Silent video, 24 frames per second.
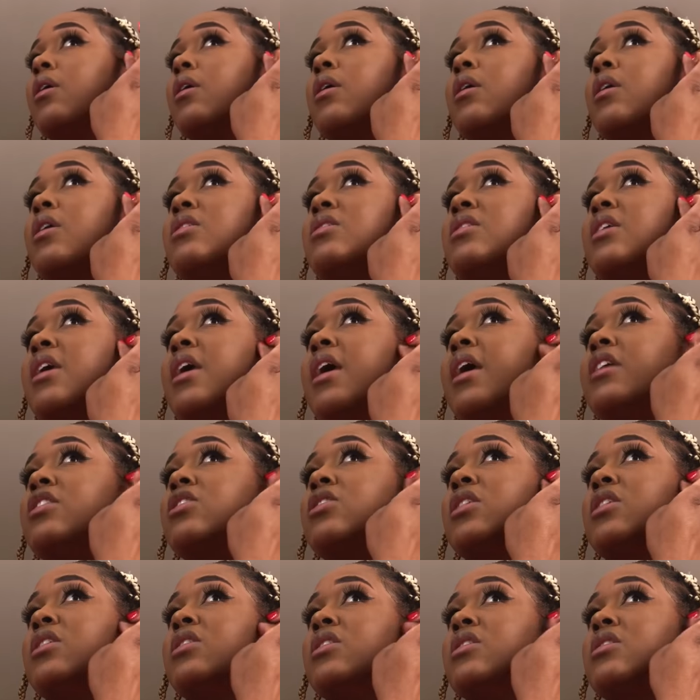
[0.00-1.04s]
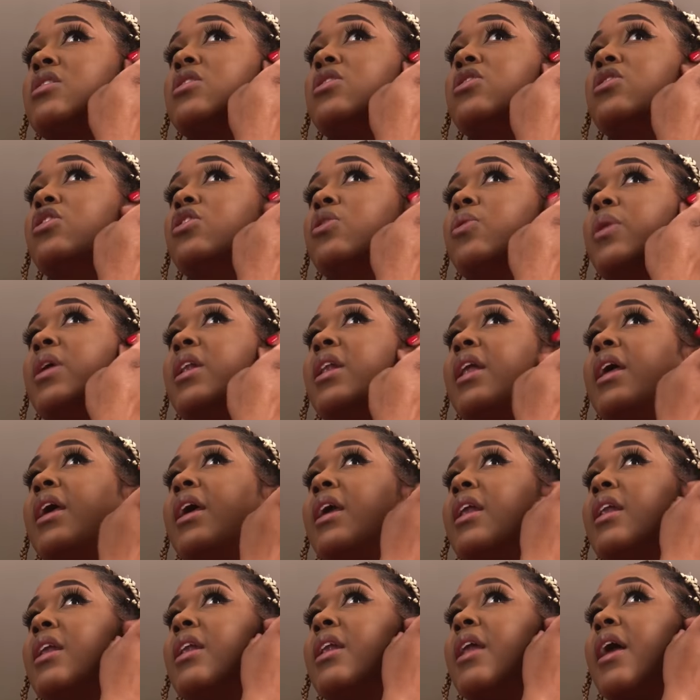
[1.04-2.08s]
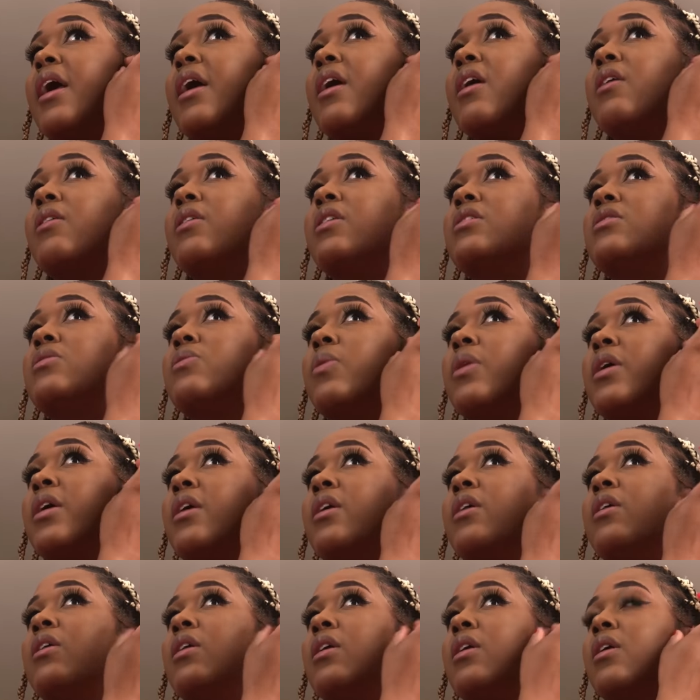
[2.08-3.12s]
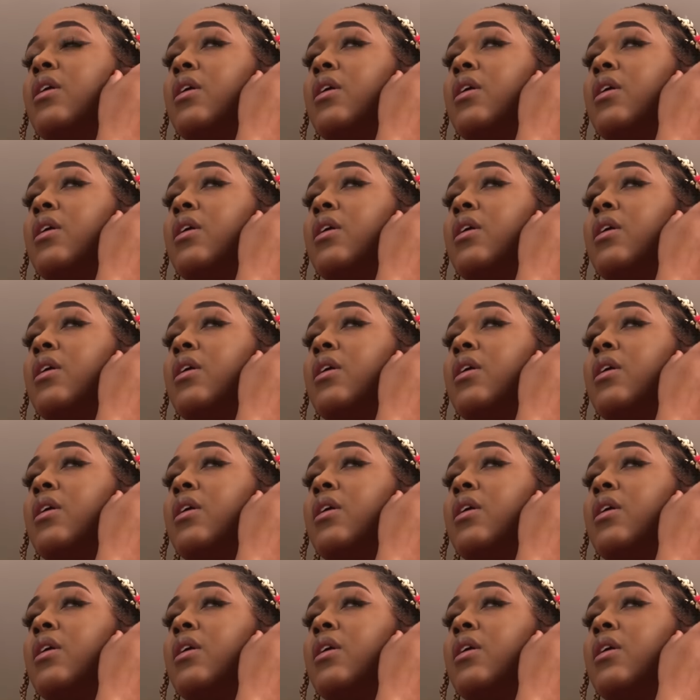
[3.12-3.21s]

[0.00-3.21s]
Because it actually is good with laying it down as well.